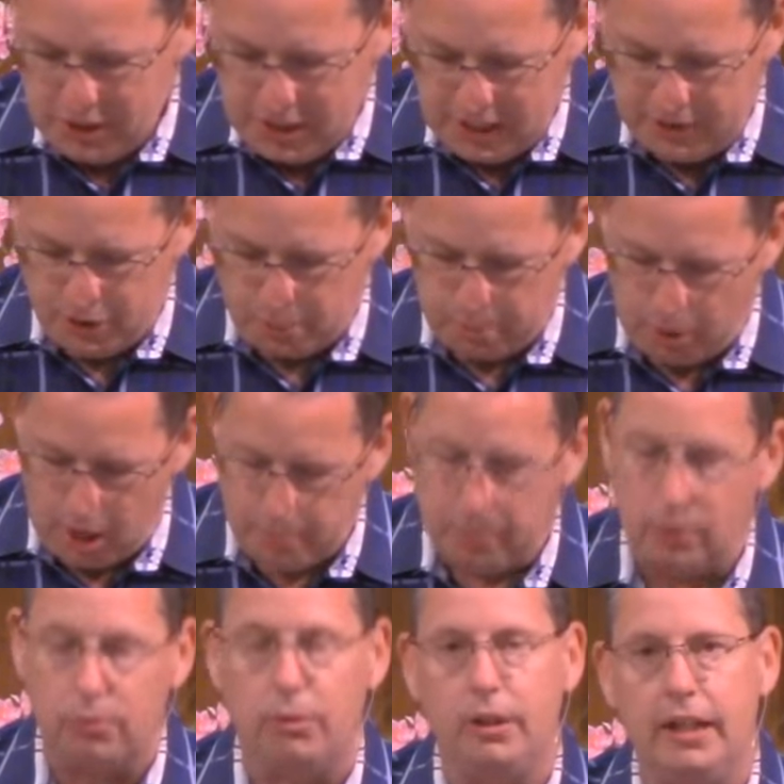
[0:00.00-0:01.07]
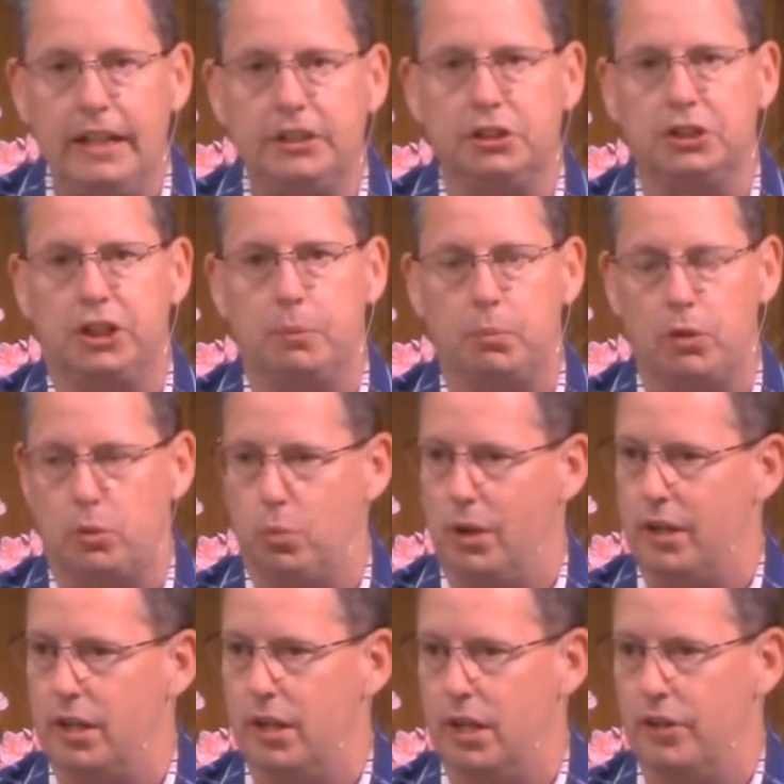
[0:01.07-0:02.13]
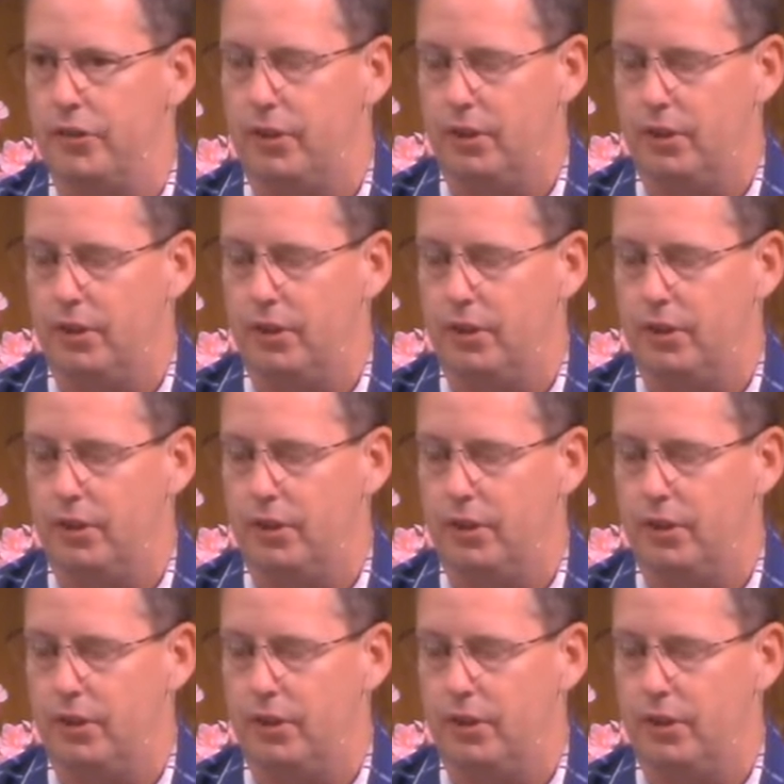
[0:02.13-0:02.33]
in their proper relationship with one another.